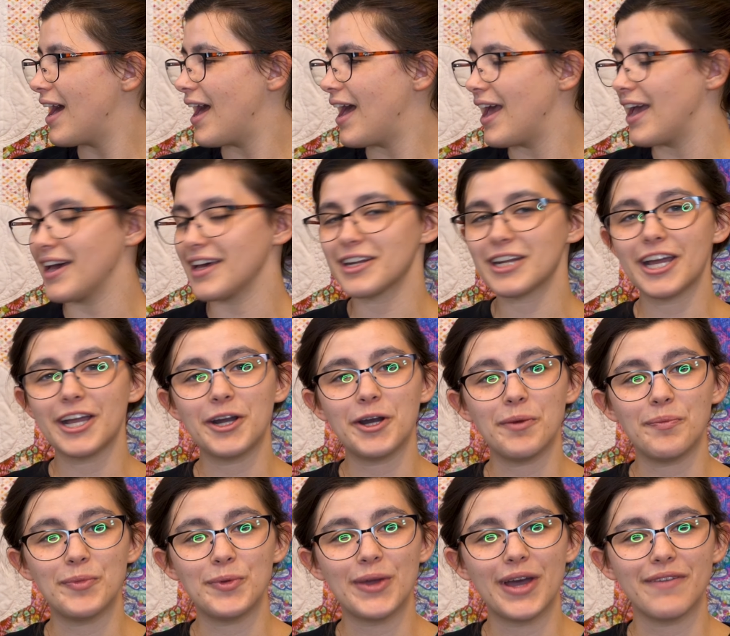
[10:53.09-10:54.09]
And I
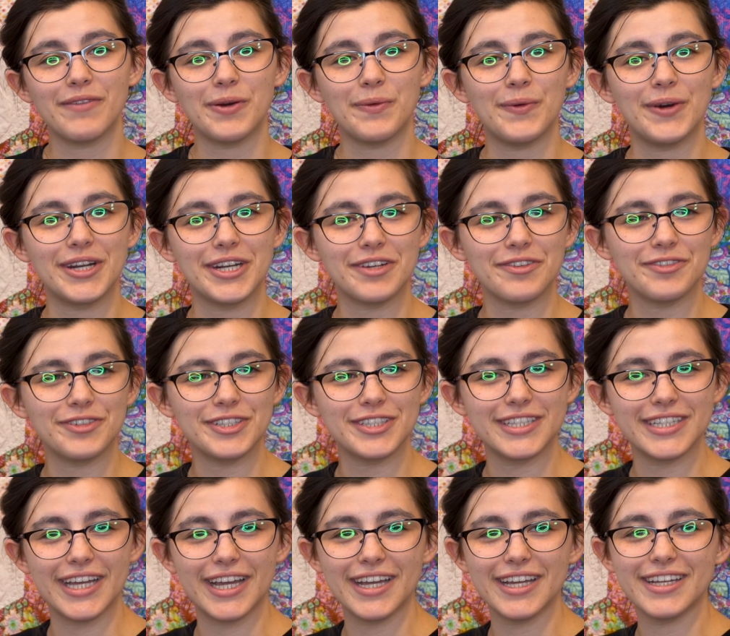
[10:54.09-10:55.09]
hope you have a wonderful
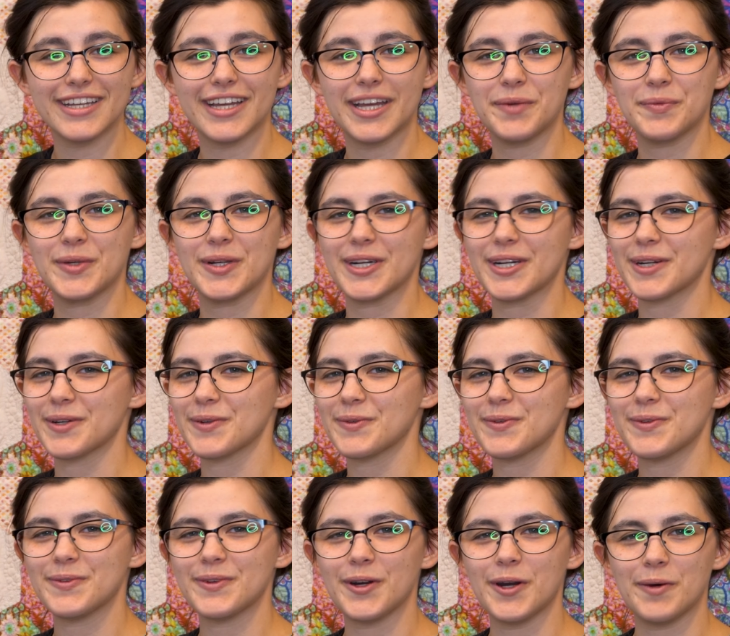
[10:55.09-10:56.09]
day, and we
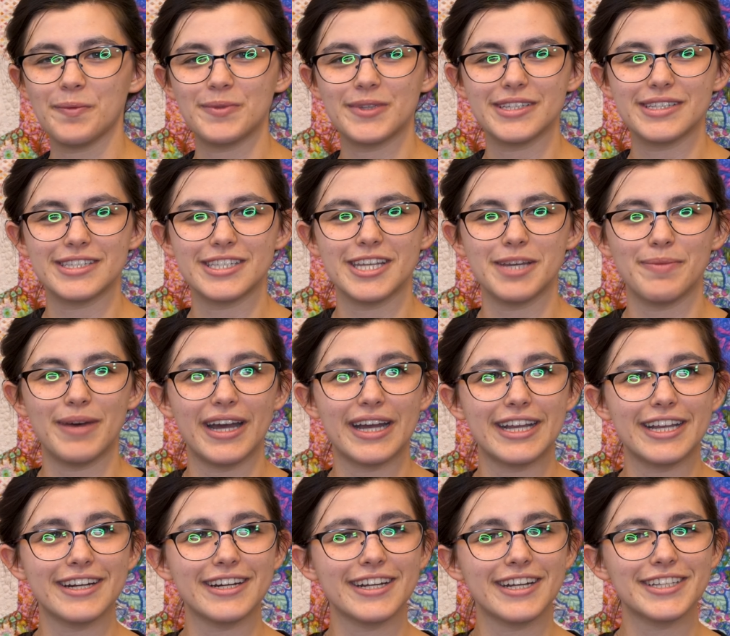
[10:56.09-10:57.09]
hope to see you
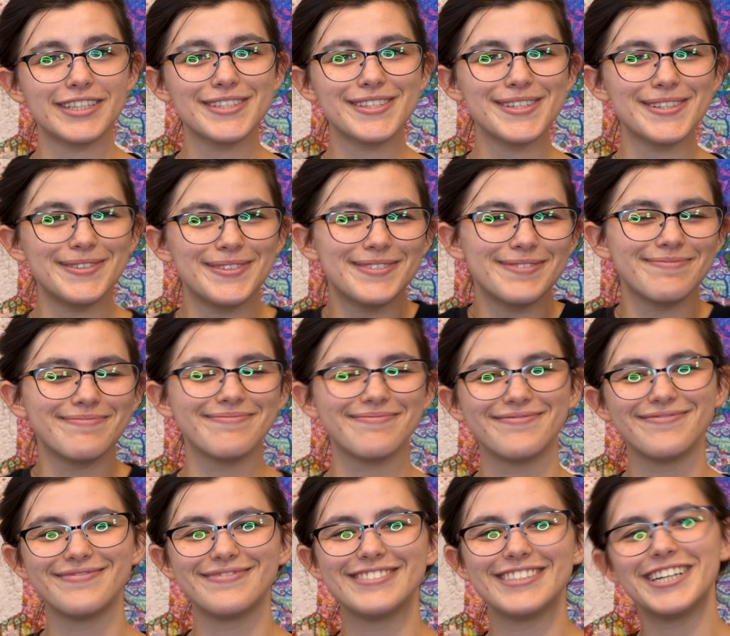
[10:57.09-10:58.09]
back here again soon.
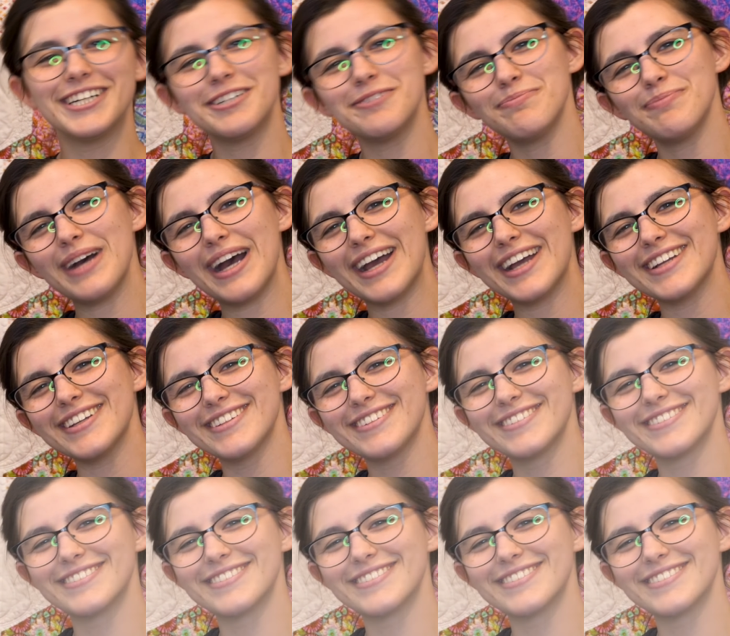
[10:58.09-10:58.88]
Bye.